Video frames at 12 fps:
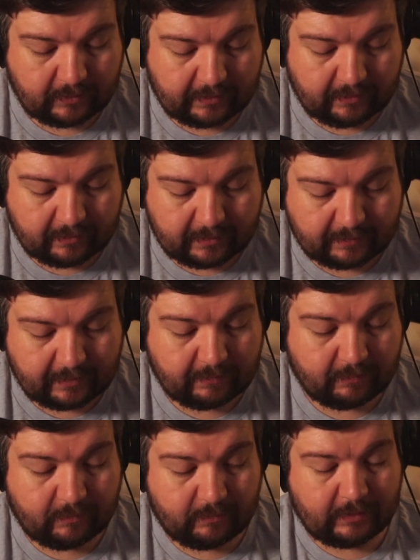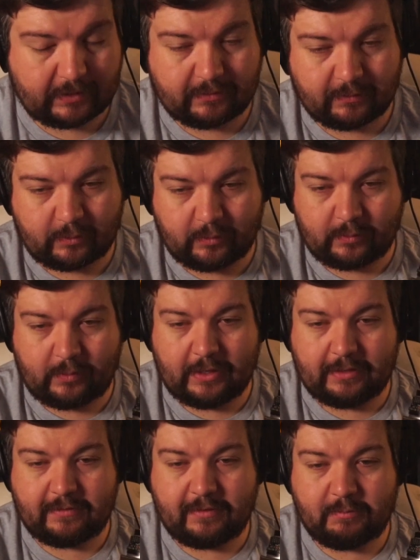Because it
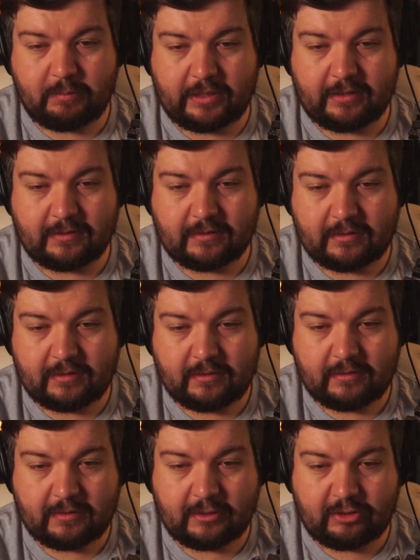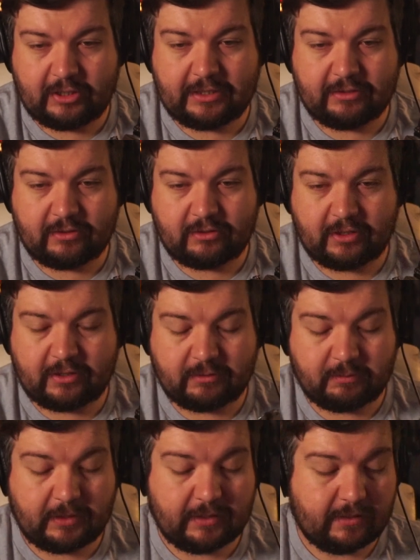requires these buttons to change the shutter
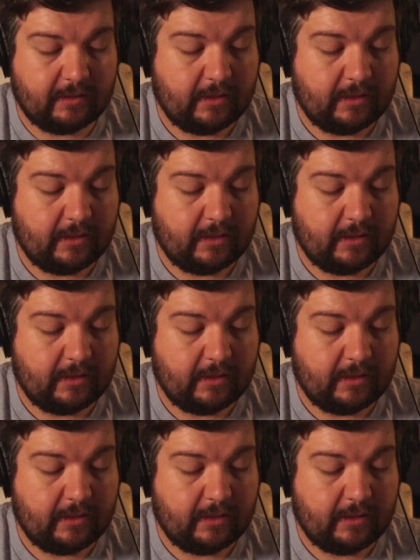speed.